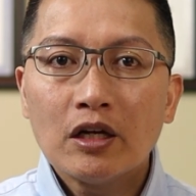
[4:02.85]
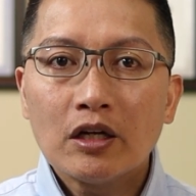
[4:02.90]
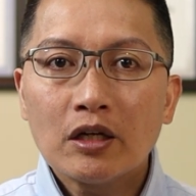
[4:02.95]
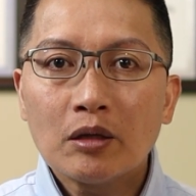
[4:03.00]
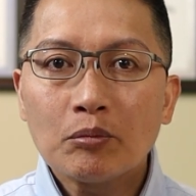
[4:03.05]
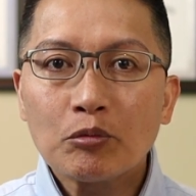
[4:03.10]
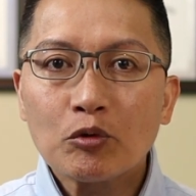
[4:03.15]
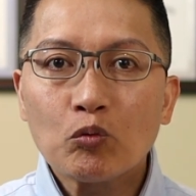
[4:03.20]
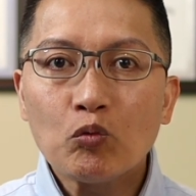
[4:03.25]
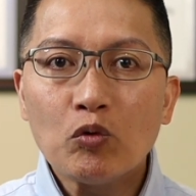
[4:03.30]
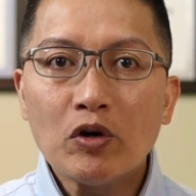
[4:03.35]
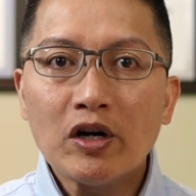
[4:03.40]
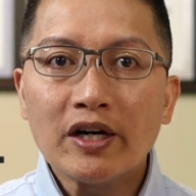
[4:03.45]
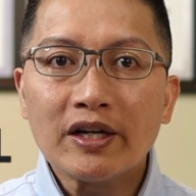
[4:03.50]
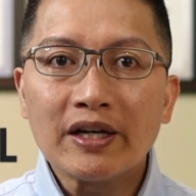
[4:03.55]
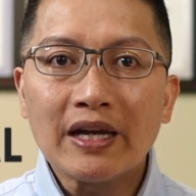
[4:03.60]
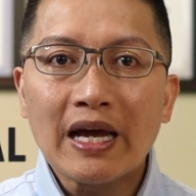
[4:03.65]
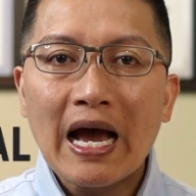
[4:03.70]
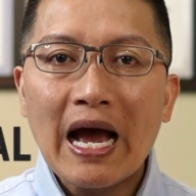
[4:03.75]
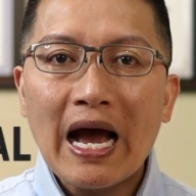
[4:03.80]
Number
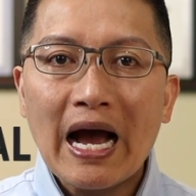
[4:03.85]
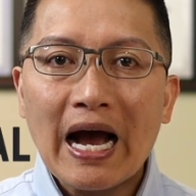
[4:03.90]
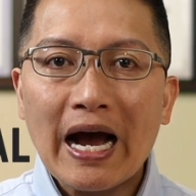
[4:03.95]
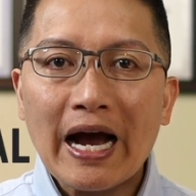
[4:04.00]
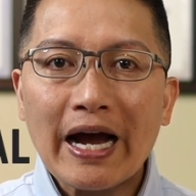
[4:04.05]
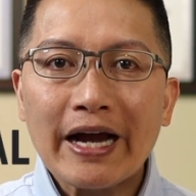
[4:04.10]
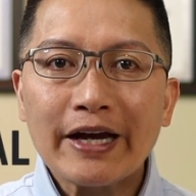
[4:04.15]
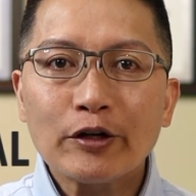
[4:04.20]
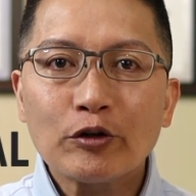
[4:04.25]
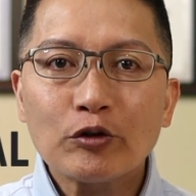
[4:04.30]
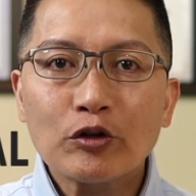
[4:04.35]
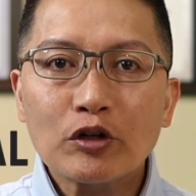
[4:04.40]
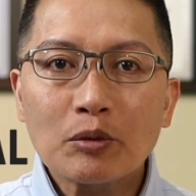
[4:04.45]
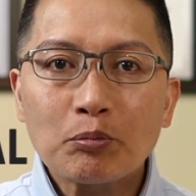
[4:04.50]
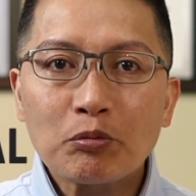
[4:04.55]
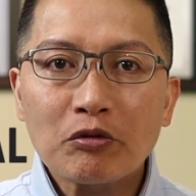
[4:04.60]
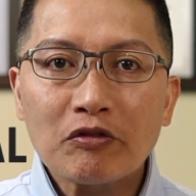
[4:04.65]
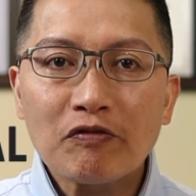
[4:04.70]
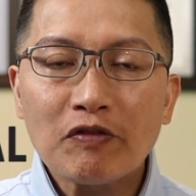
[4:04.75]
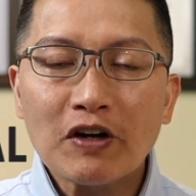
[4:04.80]
1, hire a
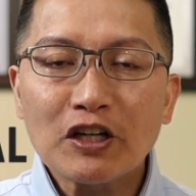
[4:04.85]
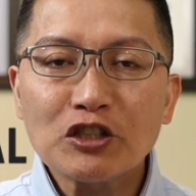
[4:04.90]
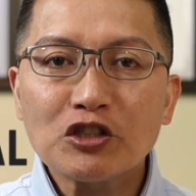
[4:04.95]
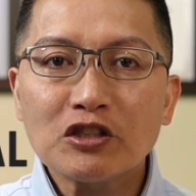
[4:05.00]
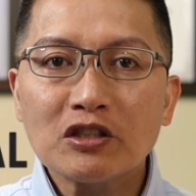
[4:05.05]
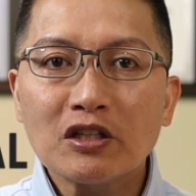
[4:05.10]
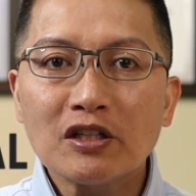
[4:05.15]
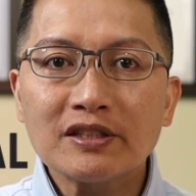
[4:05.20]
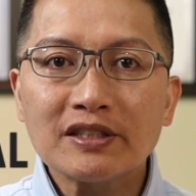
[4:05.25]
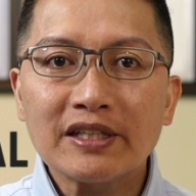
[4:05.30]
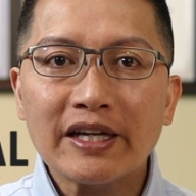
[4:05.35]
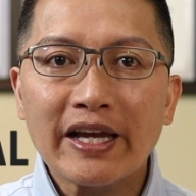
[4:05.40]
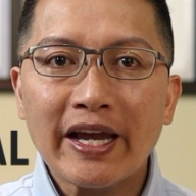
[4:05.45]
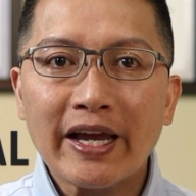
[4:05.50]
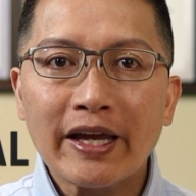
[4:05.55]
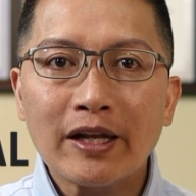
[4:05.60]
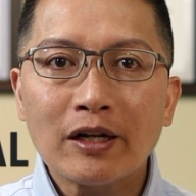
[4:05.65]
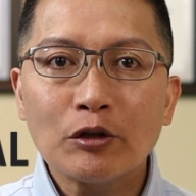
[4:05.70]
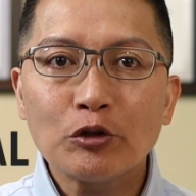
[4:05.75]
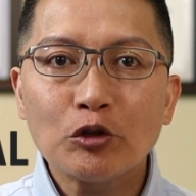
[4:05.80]
professional to
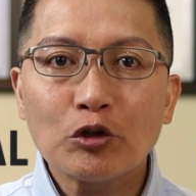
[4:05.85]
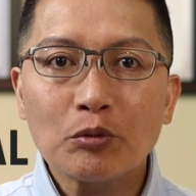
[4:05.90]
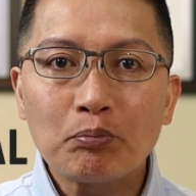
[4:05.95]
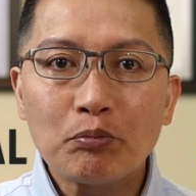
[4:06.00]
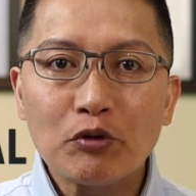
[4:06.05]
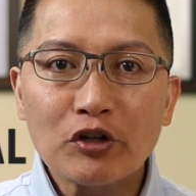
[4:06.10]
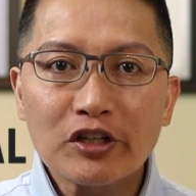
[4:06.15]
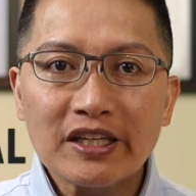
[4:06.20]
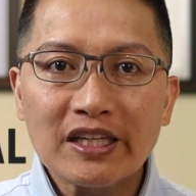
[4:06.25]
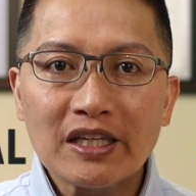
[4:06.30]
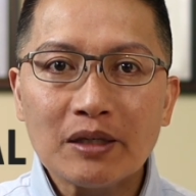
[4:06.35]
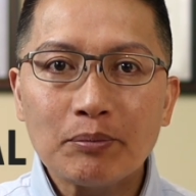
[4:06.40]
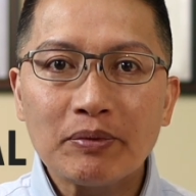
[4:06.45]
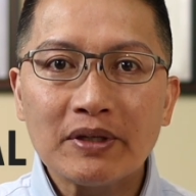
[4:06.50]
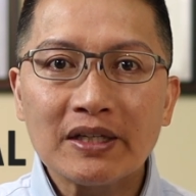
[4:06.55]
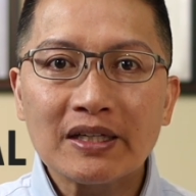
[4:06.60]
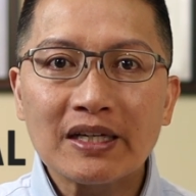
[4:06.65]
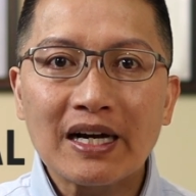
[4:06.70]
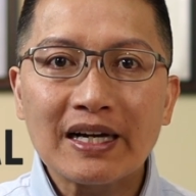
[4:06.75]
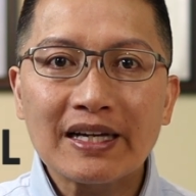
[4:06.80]
handle your
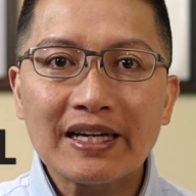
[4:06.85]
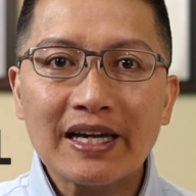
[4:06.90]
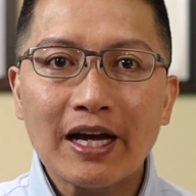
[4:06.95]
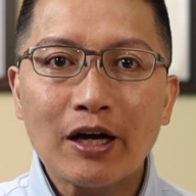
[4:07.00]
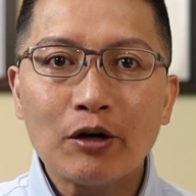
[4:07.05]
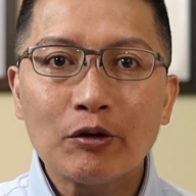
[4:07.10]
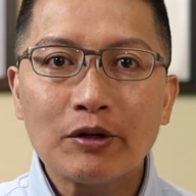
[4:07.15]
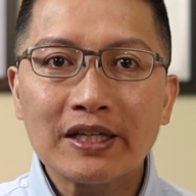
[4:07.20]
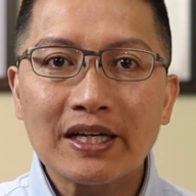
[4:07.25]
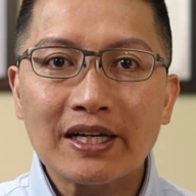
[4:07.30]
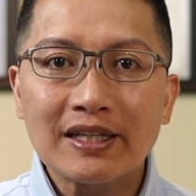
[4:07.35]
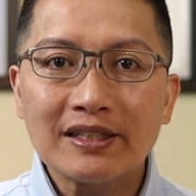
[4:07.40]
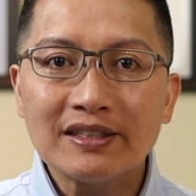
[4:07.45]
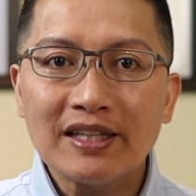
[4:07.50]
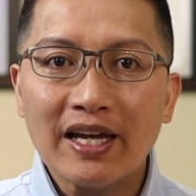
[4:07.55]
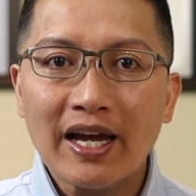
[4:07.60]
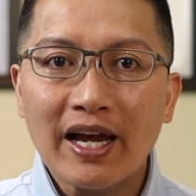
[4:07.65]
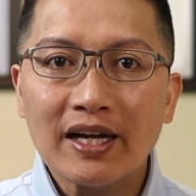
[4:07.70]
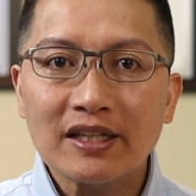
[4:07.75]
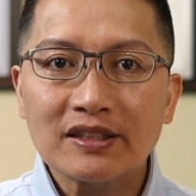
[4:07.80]
bookkeeping, accounting, and
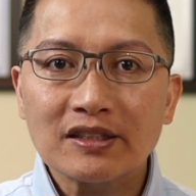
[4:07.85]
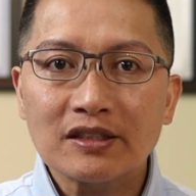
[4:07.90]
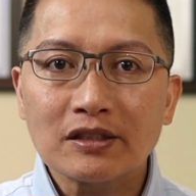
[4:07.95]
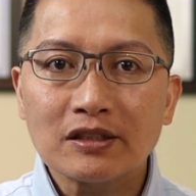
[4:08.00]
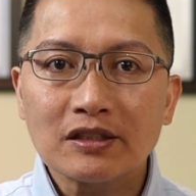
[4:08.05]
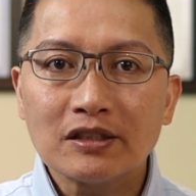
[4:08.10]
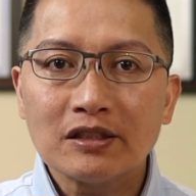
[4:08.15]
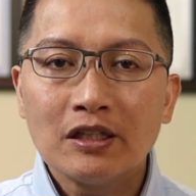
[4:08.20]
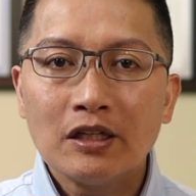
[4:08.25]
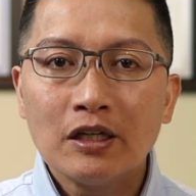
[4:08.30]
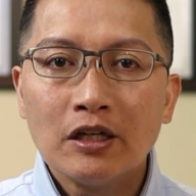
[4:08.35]
taxes.